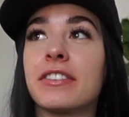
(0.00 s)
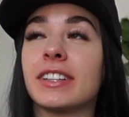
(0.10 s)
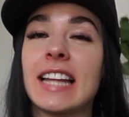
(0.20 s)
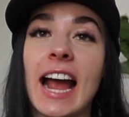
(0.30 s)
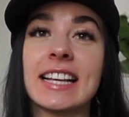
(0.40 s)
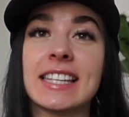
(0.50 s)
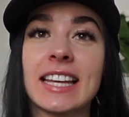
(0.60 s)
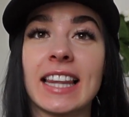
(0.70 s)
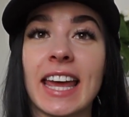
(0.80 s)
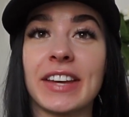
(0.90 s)

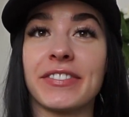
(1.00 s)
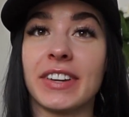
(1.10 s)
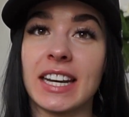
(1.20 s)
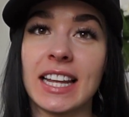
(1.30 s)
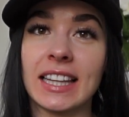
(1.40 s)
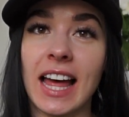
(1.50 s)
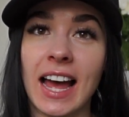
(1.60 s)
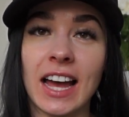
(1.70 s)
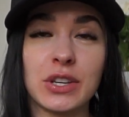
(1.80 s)
relaxing, like vanilla.